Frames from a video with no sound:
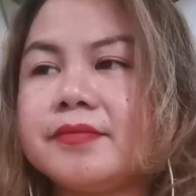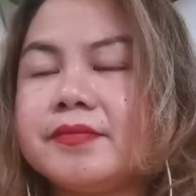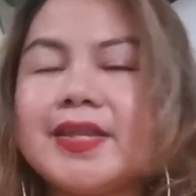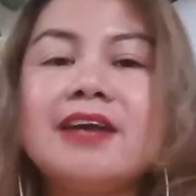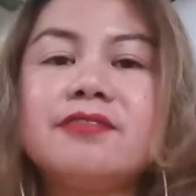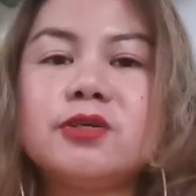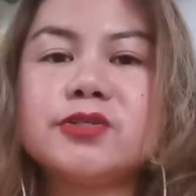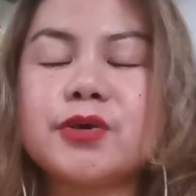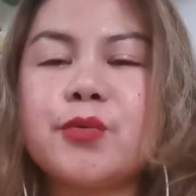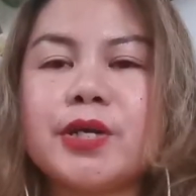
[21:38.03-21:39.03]
They have
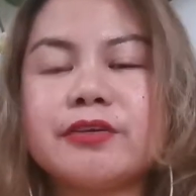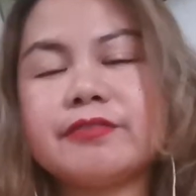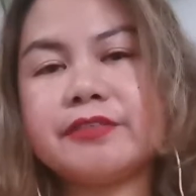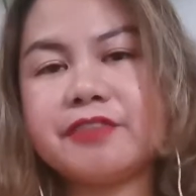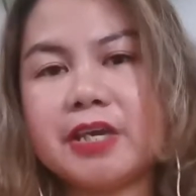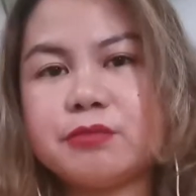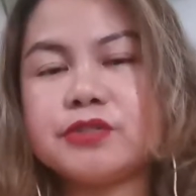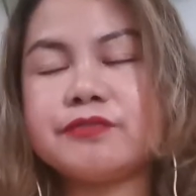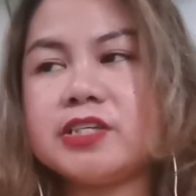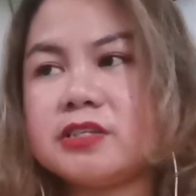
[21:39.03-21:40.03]
also one of the famous
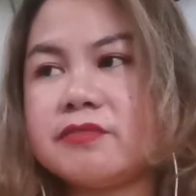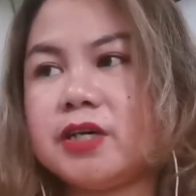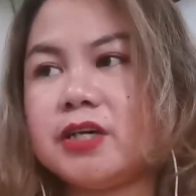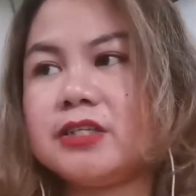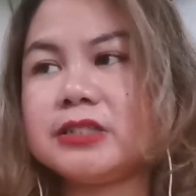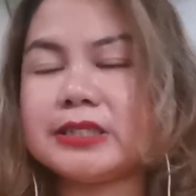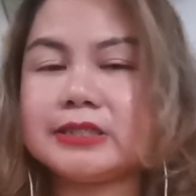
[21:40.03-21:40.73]
festival.